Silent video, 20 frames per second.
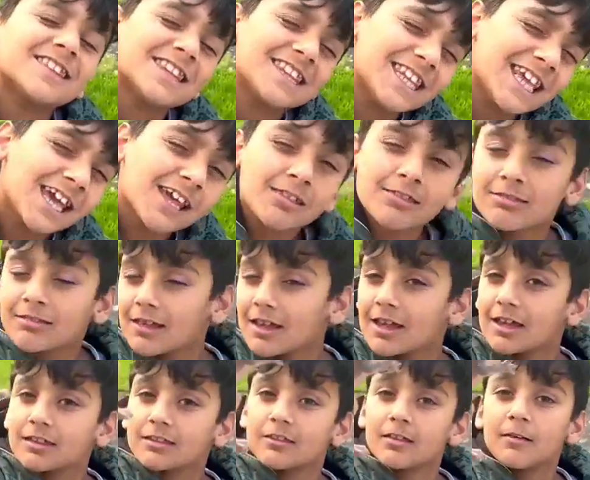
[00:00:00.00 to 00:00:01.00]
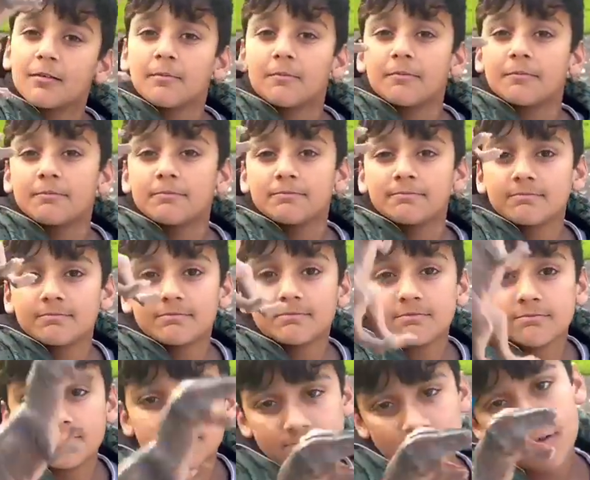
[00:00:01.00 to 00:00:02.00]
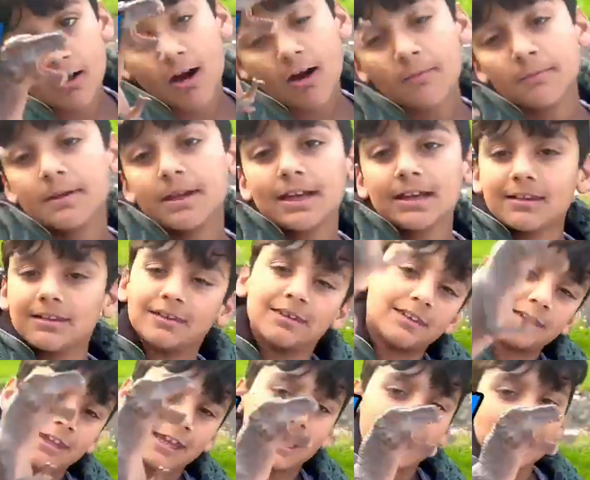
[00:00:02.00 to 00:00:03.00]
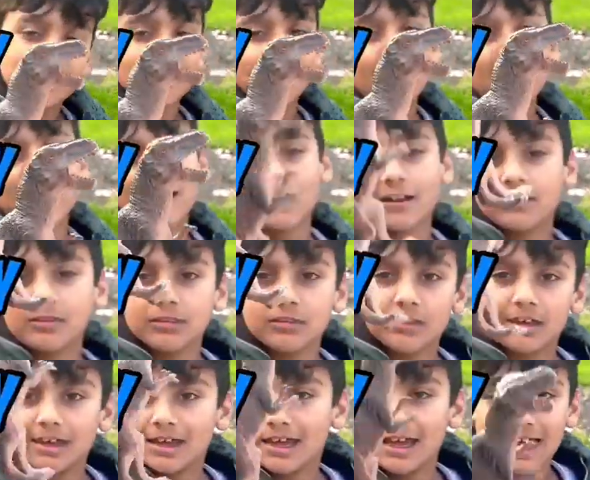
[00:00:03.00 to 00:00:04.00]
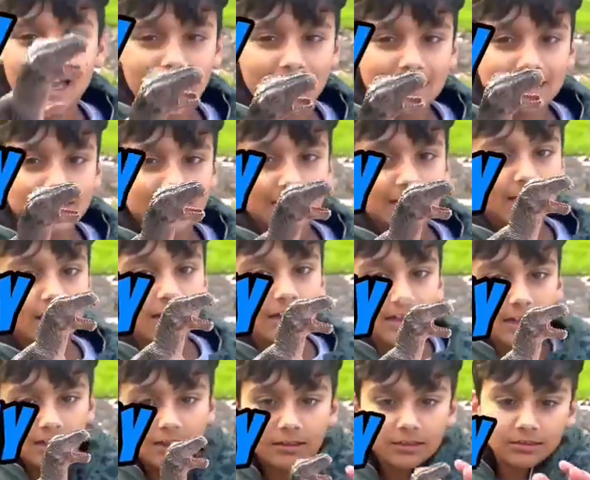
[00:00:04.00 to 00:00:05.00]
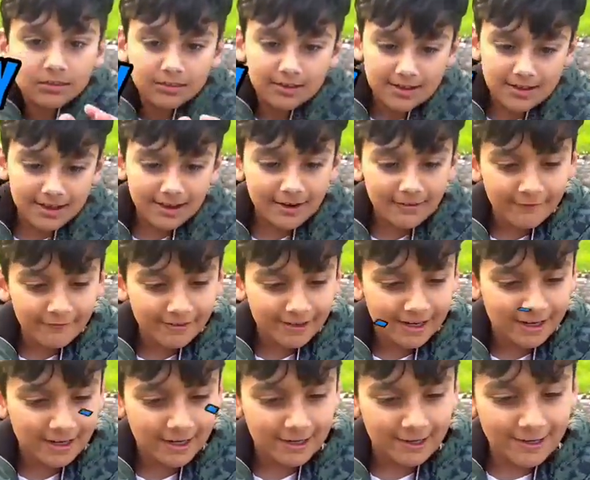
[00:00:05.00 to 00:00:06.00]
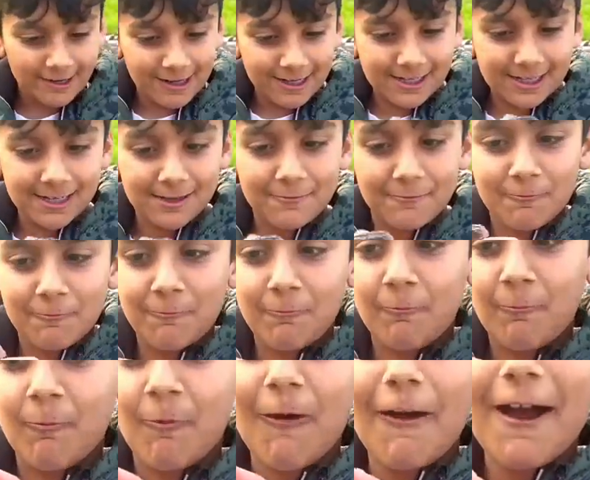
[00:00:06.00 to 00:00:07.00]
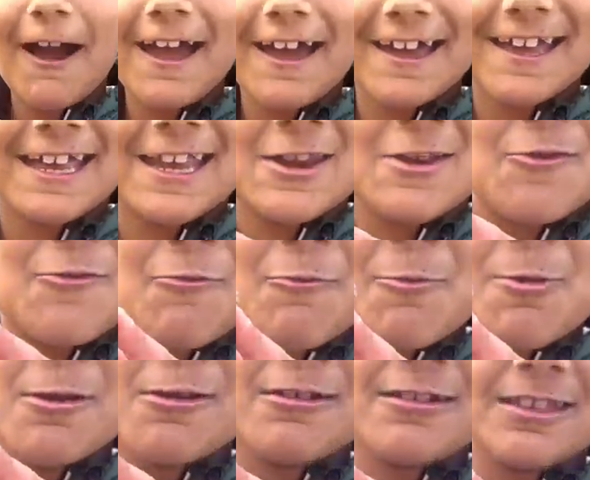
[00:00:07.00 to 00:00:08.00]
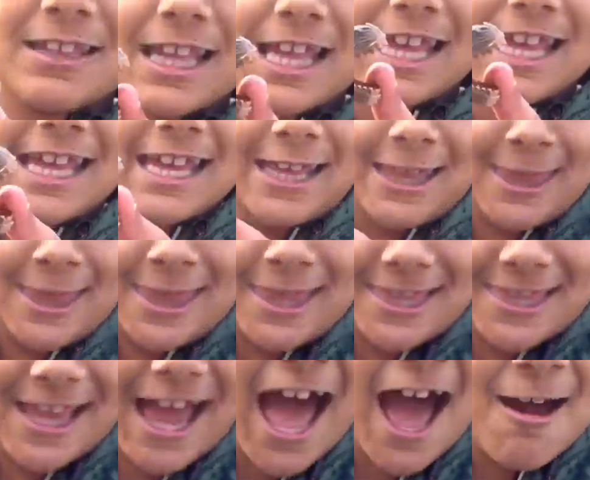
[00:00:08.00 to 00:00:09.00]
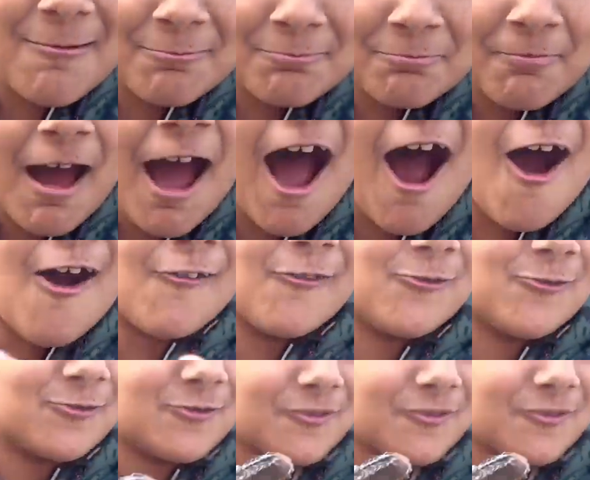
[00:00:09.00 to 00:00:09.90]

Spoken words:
This is a mommy T-Rex and it is scary. And what in the world is that mouth?